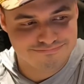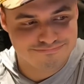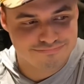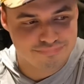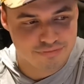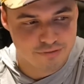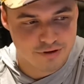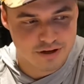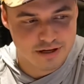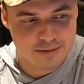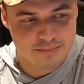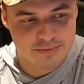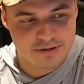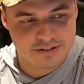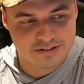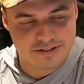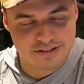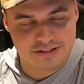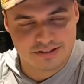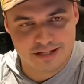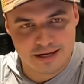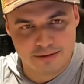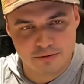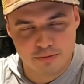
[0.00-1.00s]
pretty much
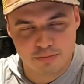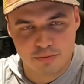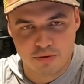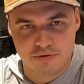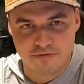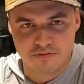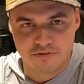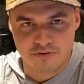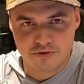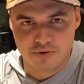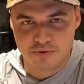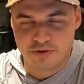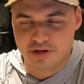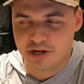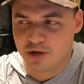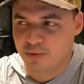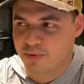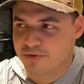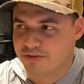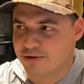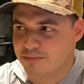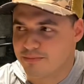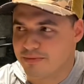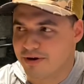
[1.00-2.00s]
acceptable if you're doing it
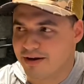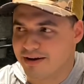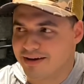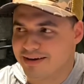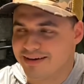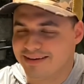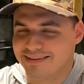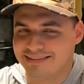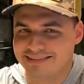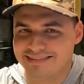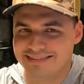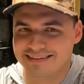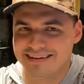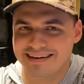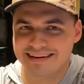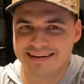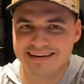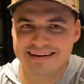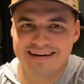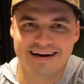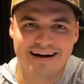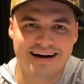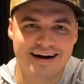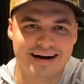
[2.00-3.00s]
with your buddies,
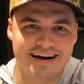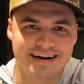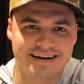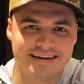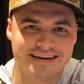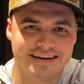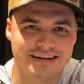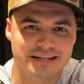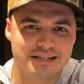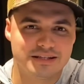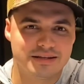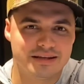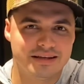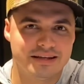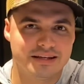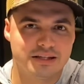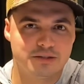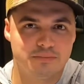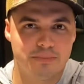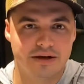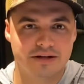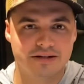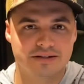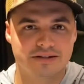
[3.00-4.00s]

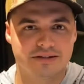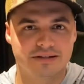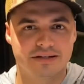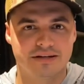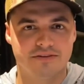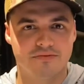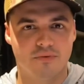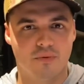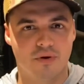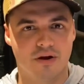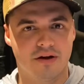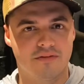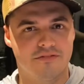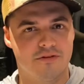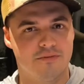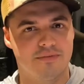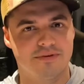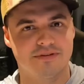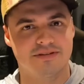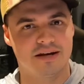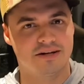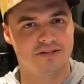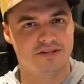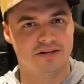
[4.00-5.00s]
especially if one of them
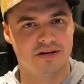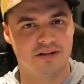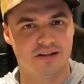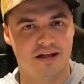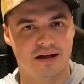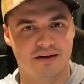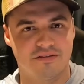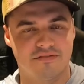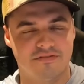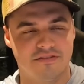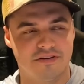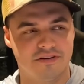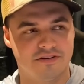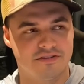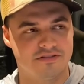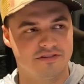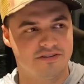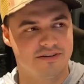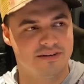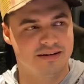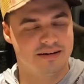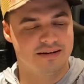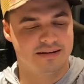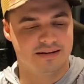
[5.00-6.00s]
is catching a lot of fish.
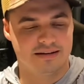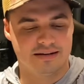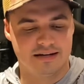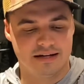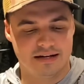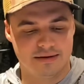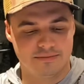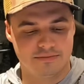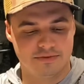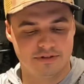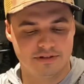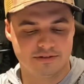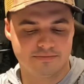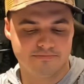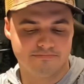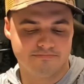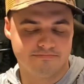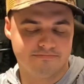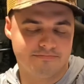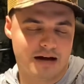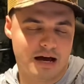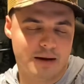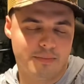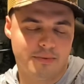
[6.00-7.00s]
Just
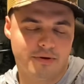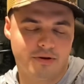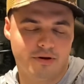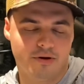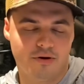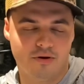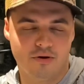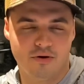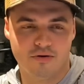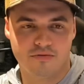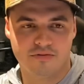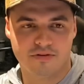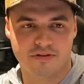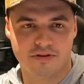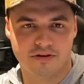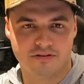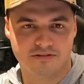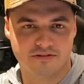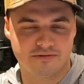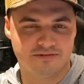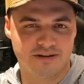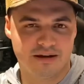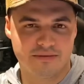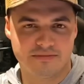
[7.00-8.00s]
pop on over there,
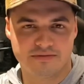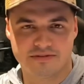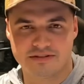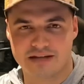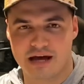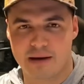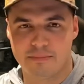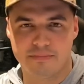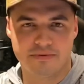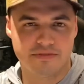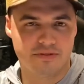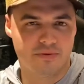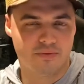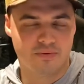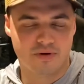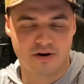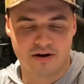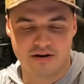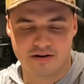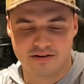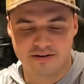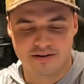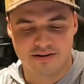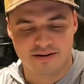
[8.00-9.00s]
sometimes stomp in the
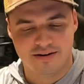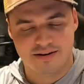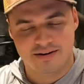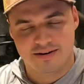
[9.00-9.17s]
water.